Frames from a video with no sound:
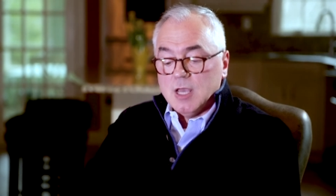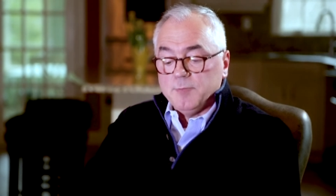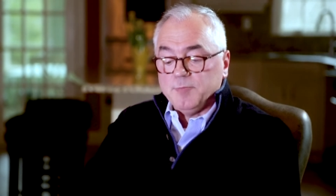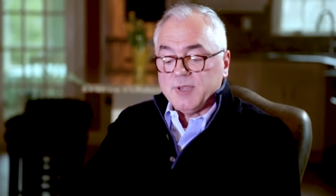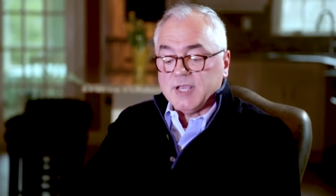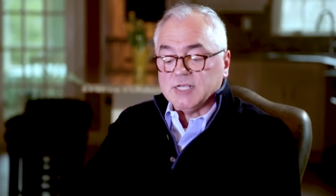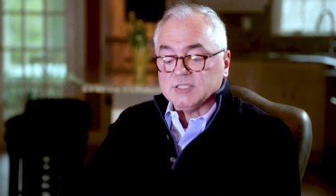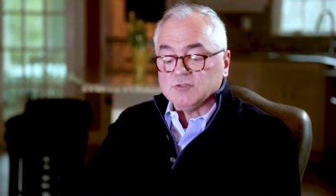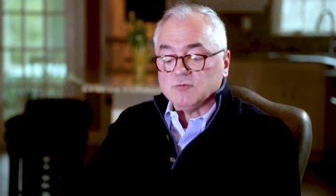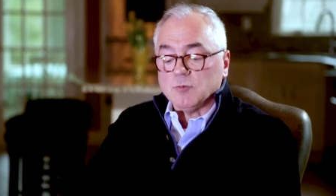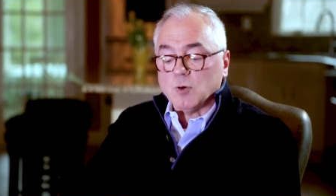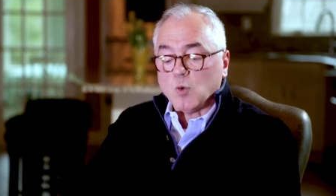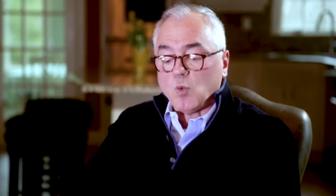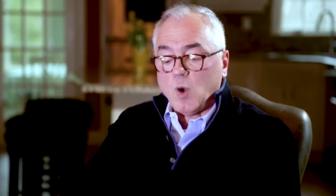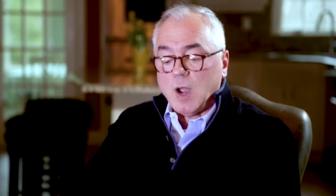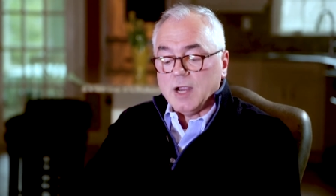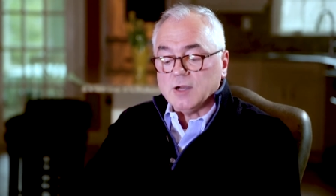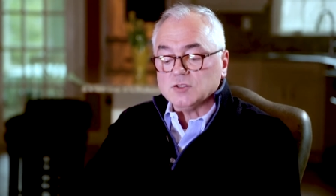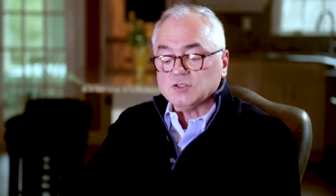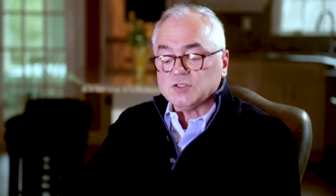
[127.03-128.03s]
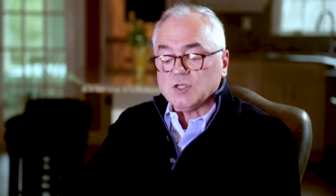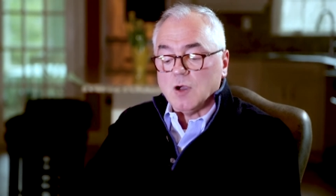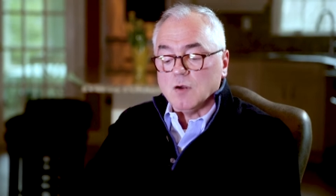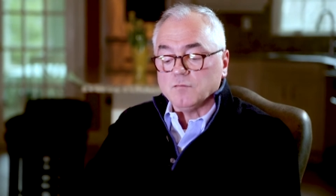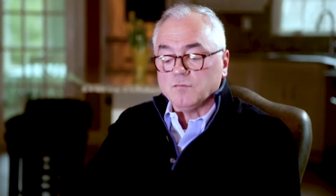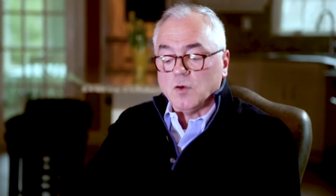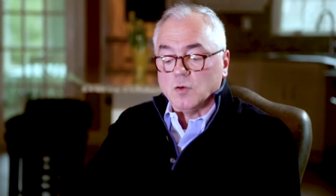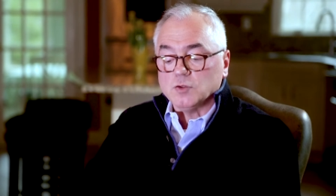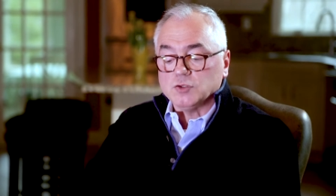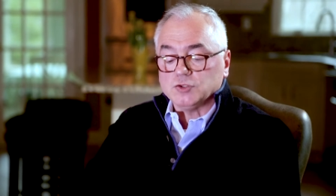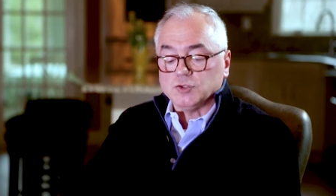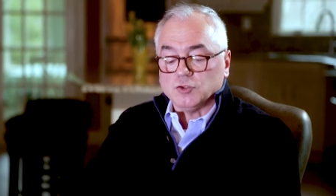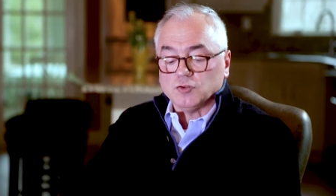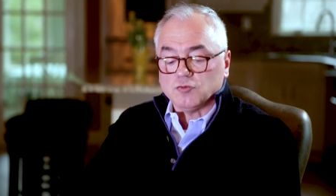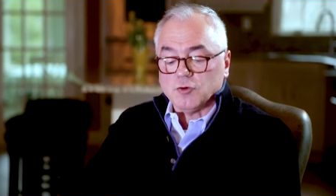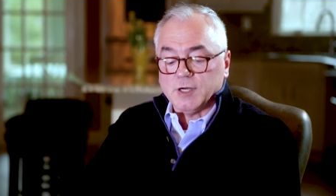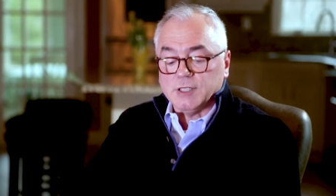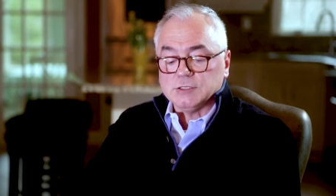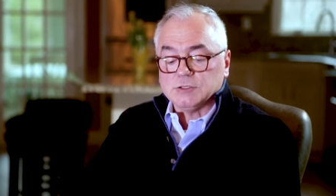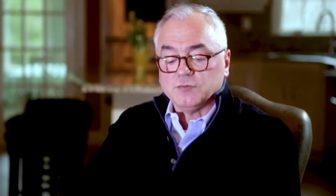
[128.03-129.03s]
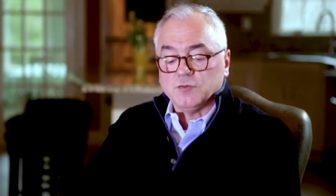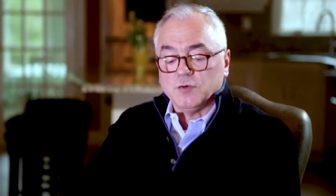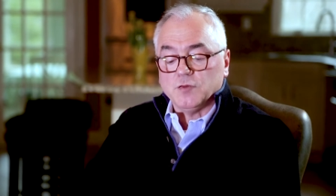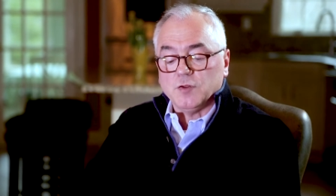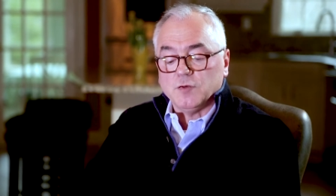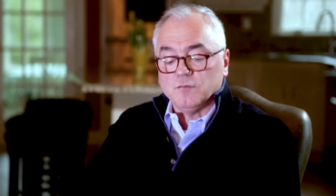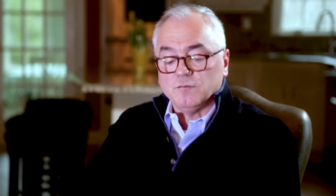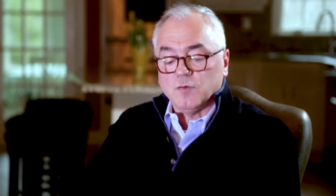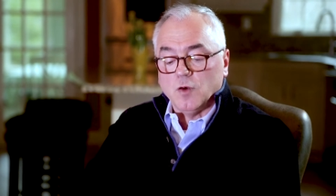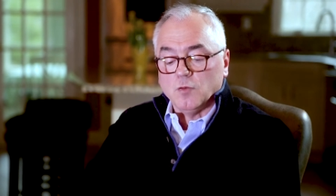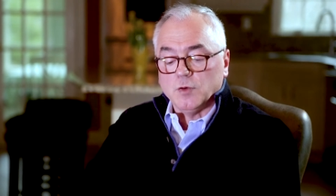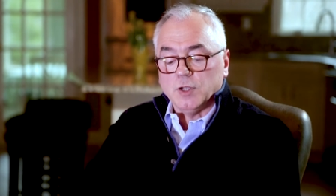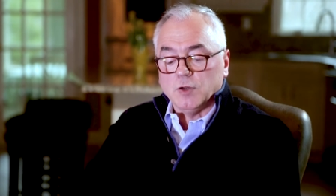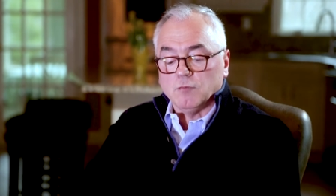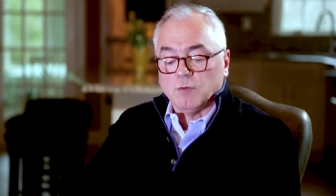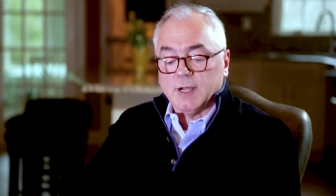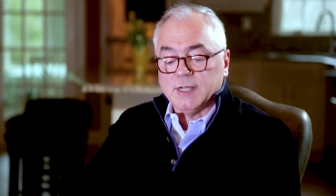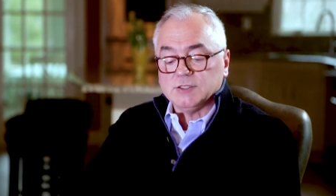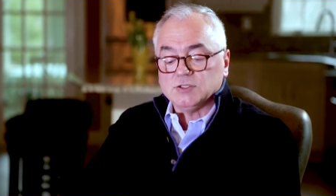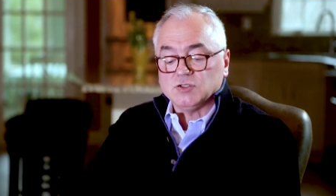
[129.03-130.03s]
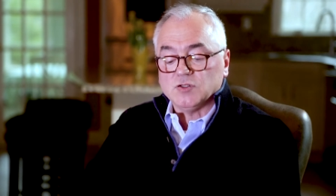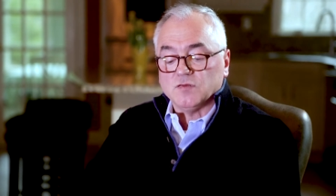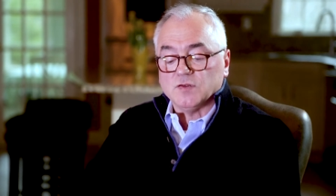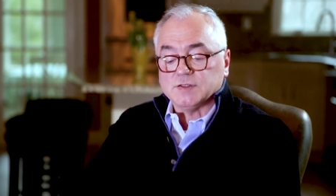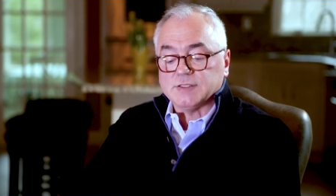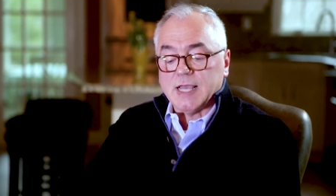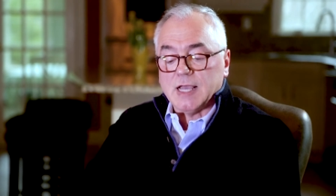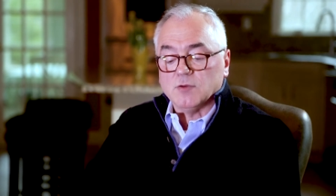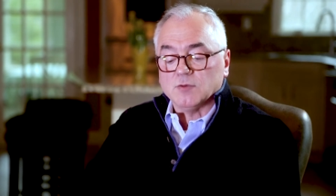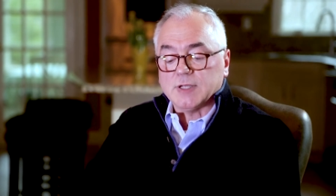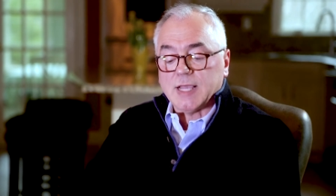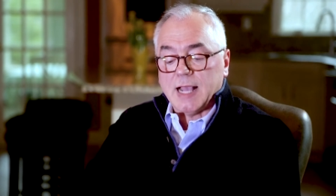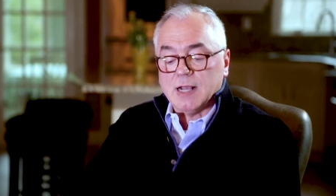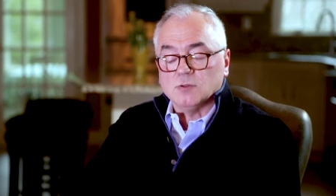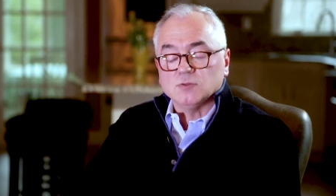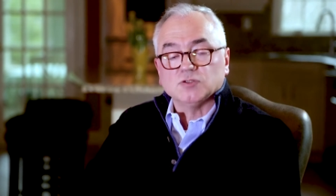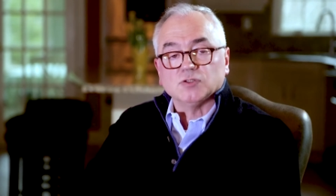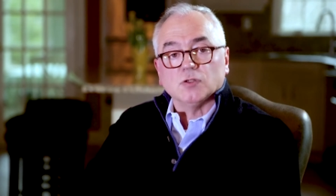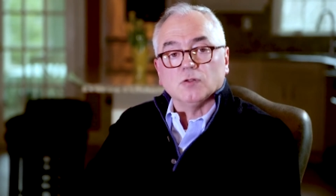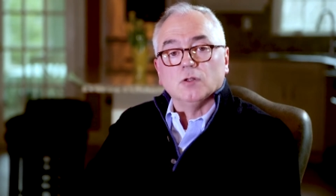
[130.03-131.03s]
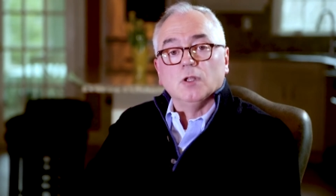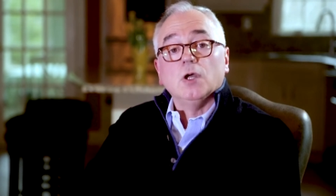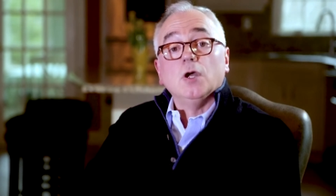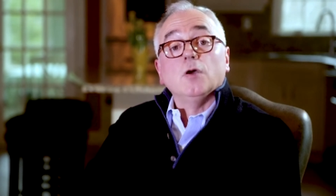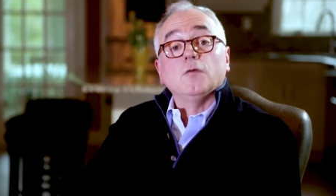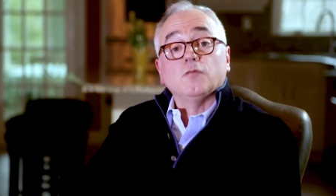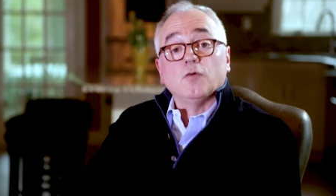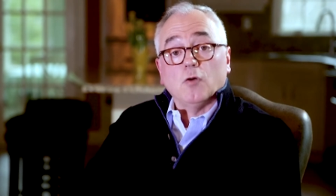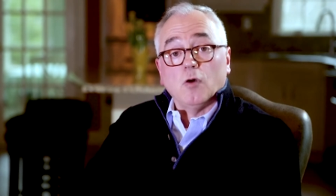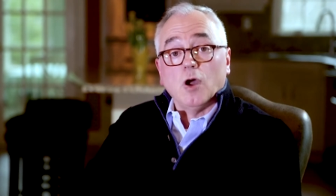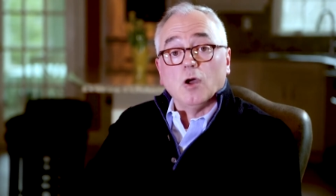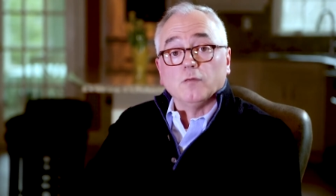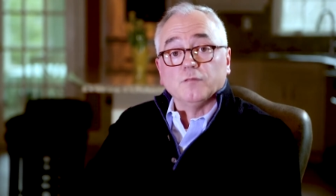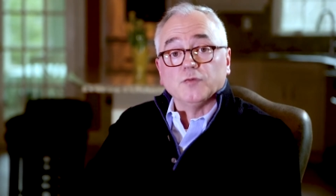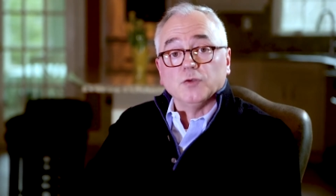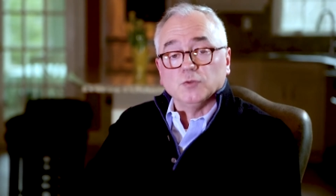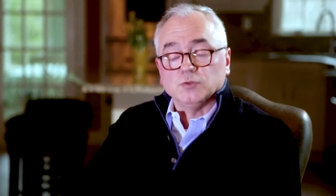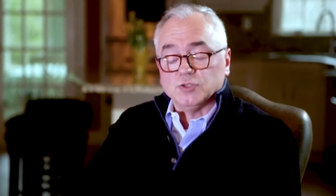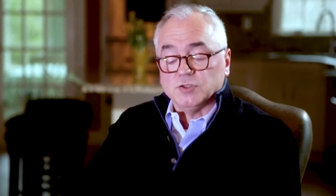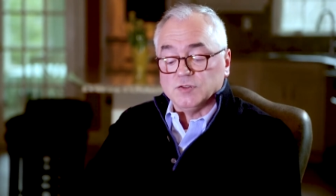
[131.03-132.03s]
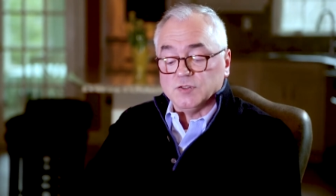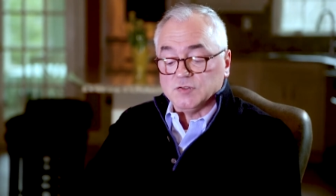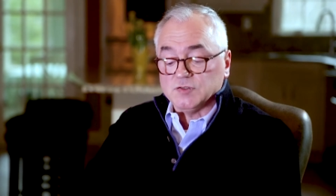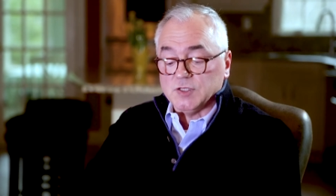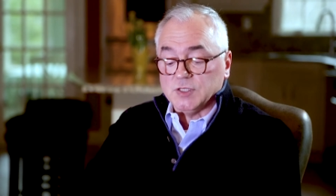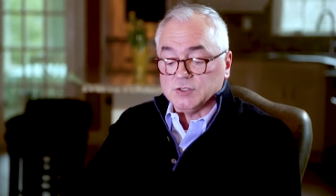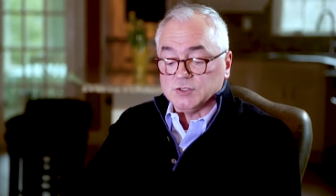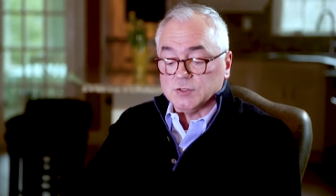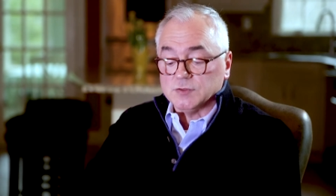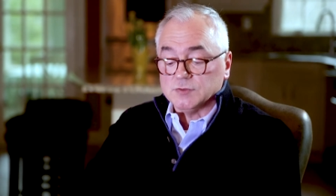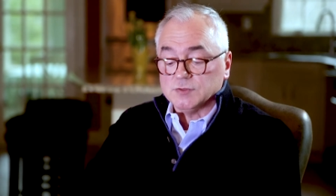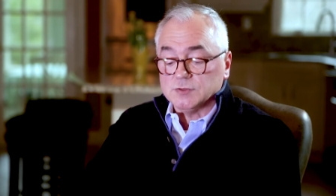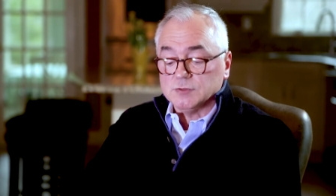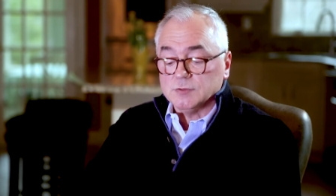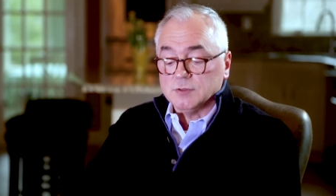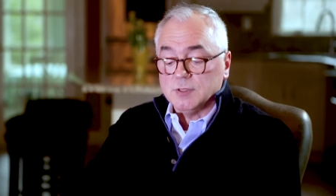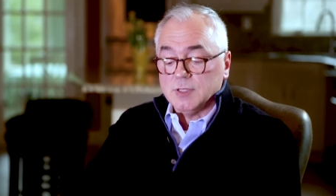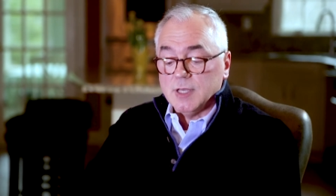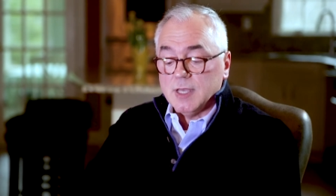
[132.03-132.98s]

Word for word: because it requires town voters to transfer their voting rights to the town council for all future decisions.